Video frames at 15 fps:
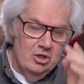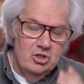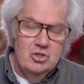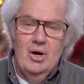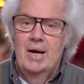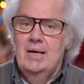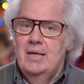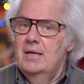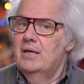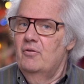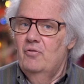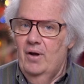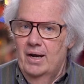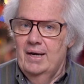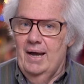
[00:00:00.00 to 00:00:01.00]
so I needed to
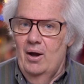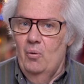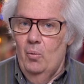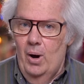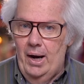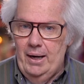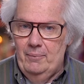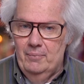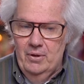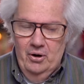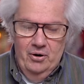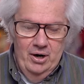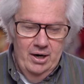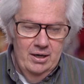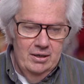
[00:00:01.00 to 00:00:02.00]
find out why,
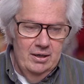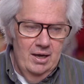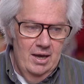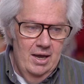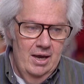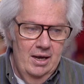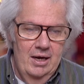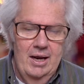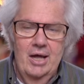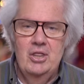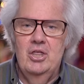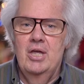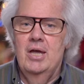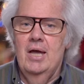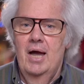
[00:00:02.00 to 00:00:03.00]
all right? And I
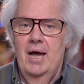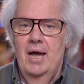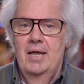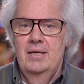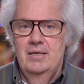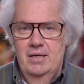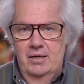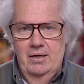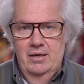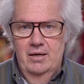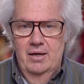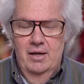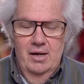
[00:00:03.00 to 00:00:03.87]
think I did.